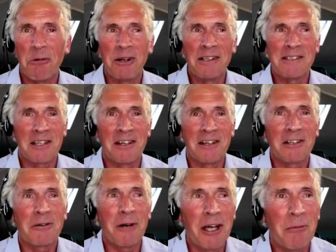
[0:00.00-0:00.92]
what is a
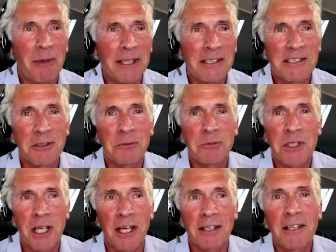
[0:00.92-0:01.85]
quite a big
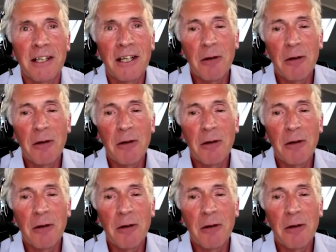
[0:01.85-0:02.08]
subject,